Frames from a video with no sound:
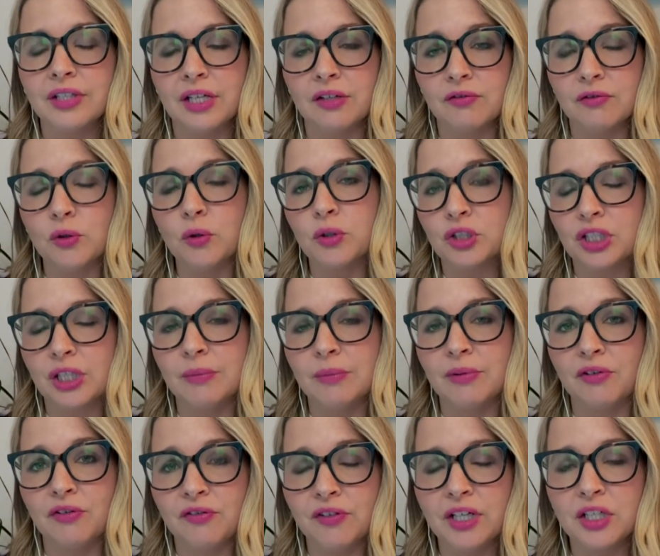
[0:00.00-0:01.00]
that
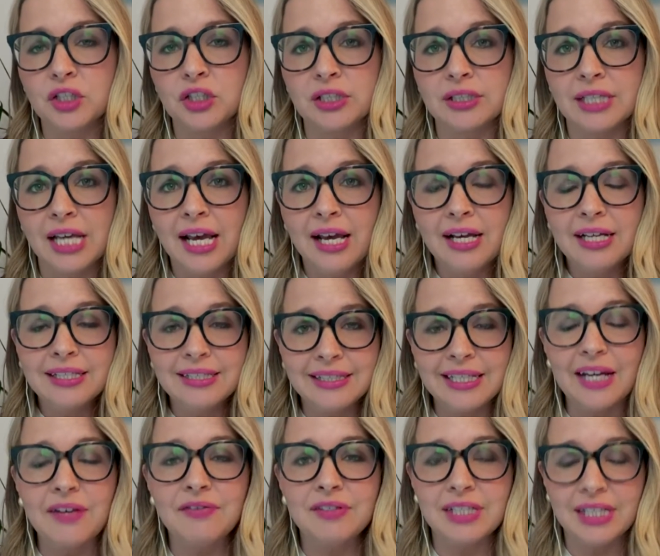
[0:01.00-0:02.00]
Fukushima fish is
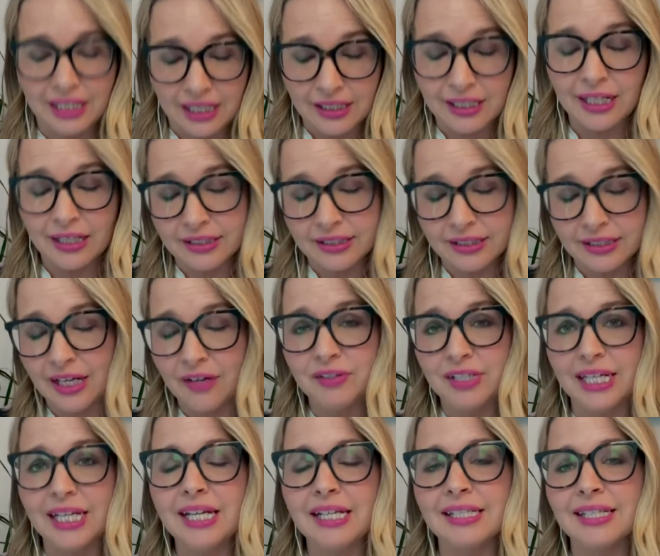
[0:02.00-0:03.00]
safe
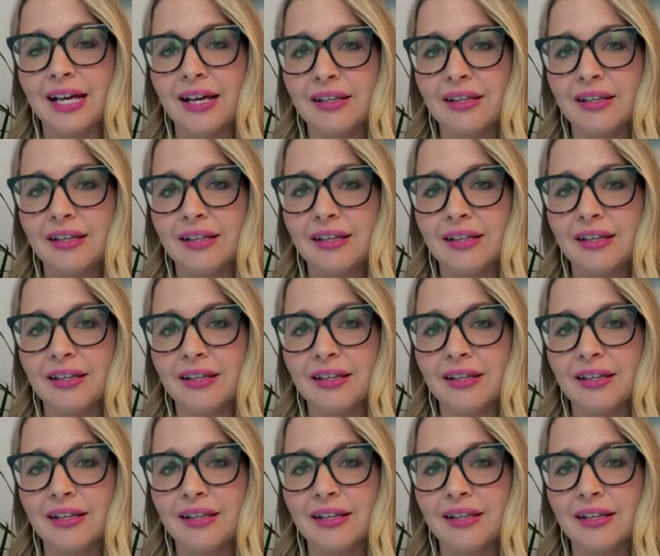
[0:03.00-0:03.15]
to eat,